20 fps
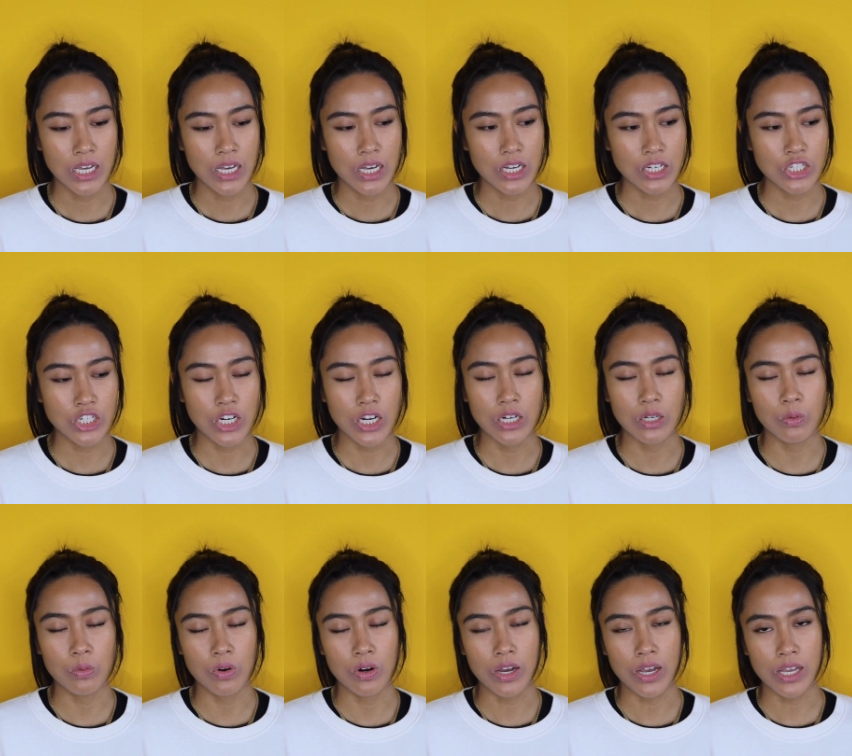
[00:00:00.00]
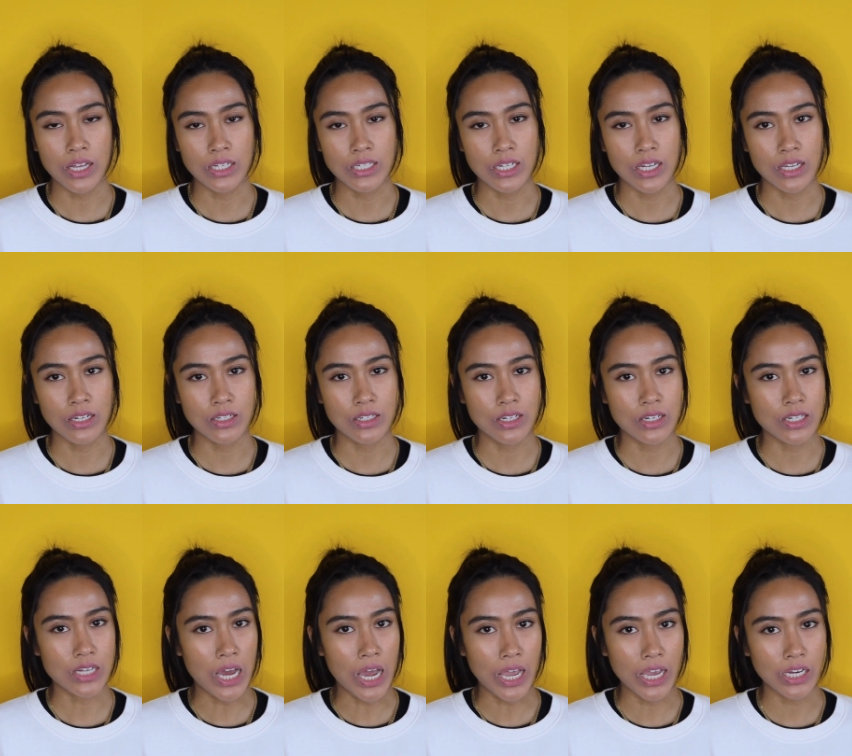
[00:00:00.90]
a channel where I intend to
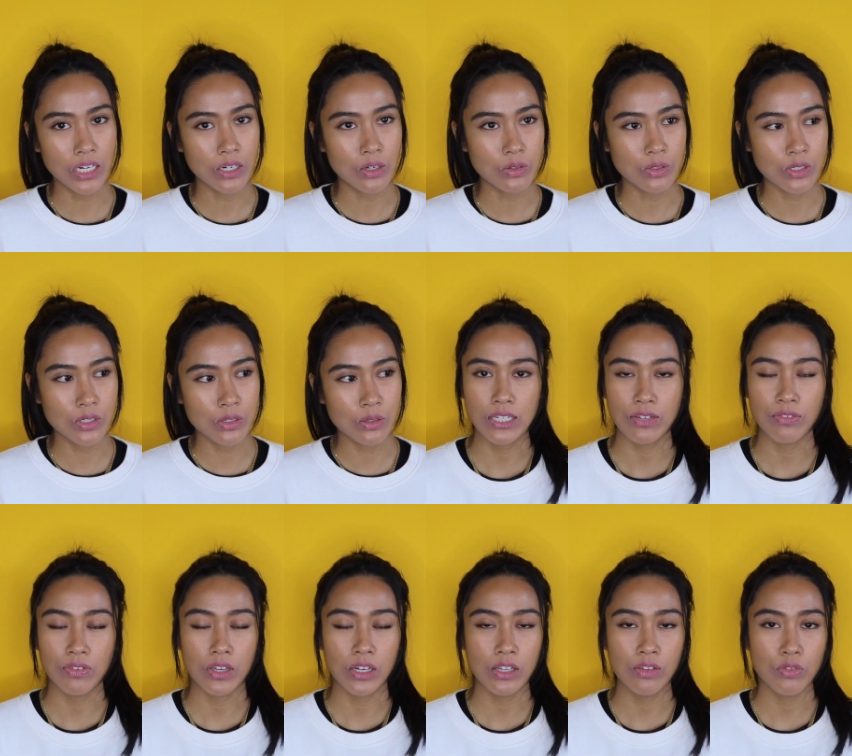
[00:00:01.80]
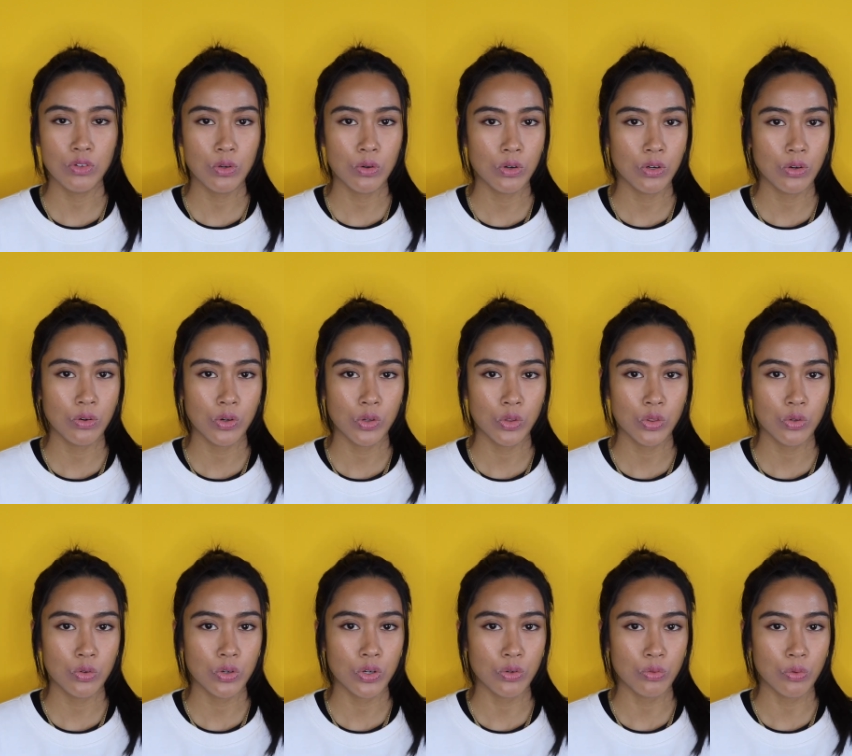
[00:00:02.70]
diagnose you. If any of you are going
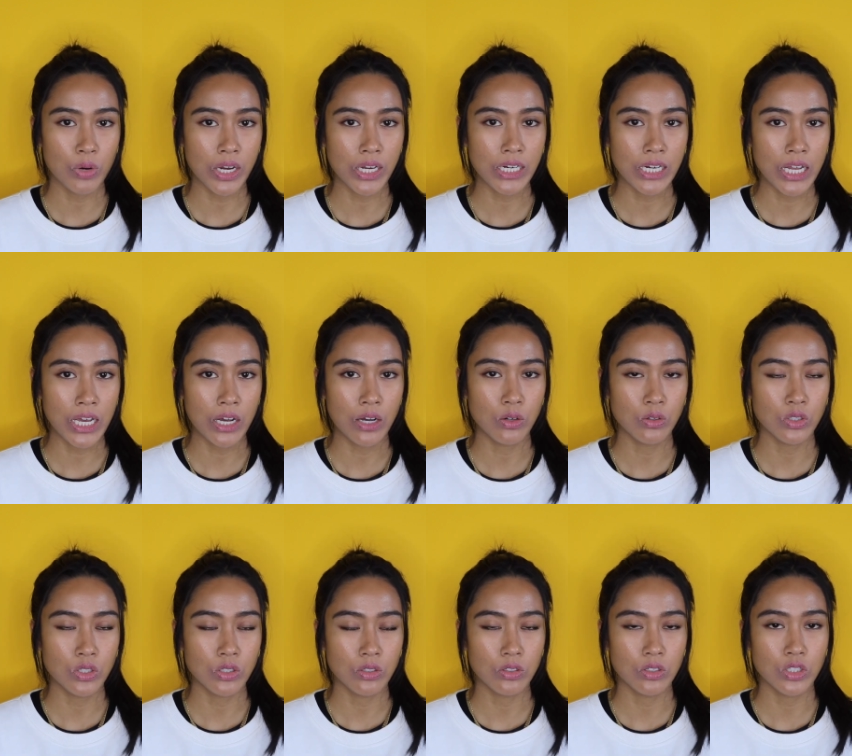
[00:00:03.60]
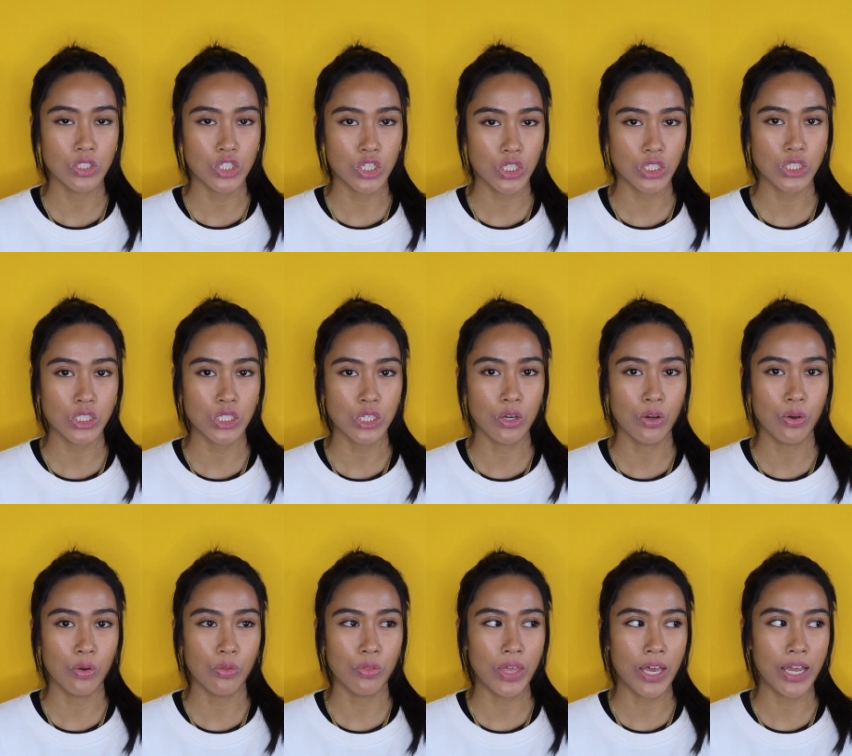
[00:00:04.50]
through it right now, just
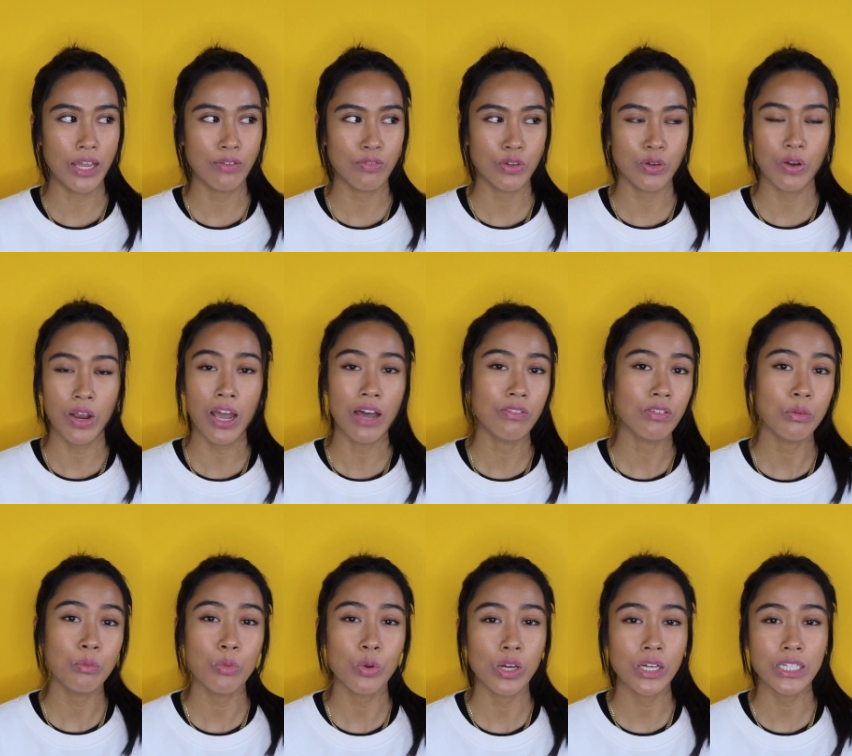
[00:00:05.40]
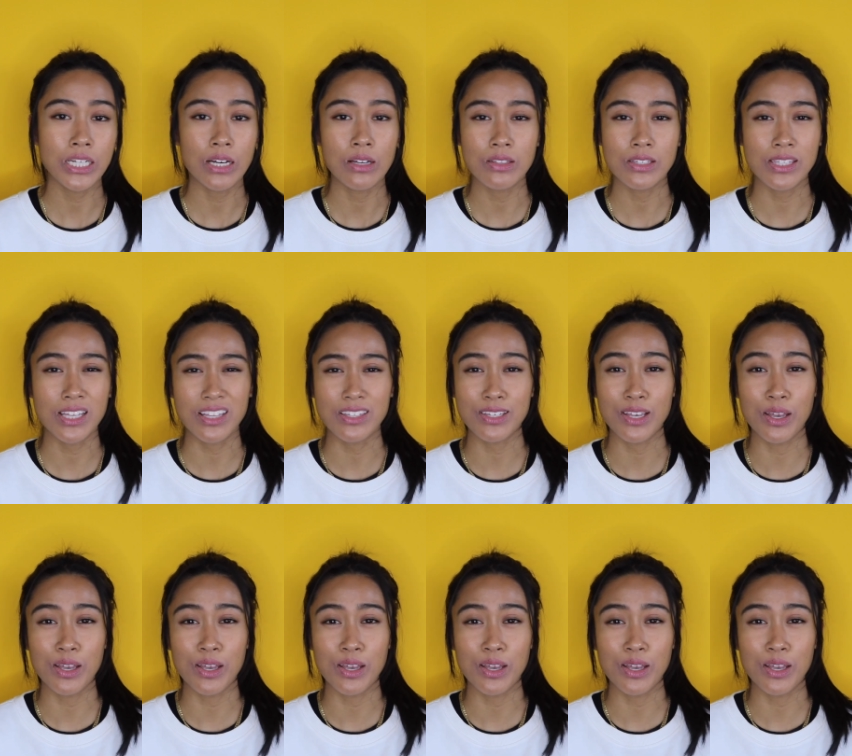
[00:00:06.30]
know that if you're having breakdowns, that's